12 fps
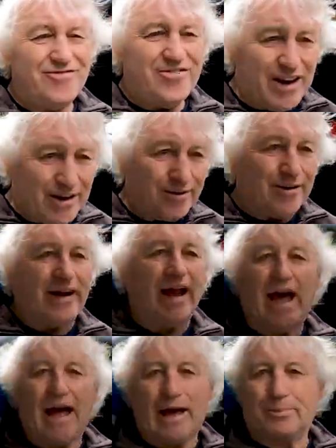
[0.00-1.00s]
very
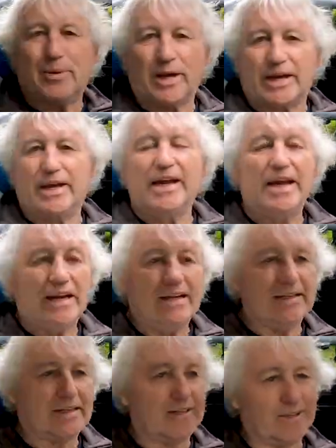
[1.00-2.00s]
happy
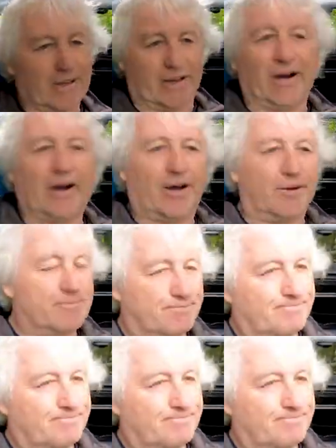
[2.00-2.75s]
little car.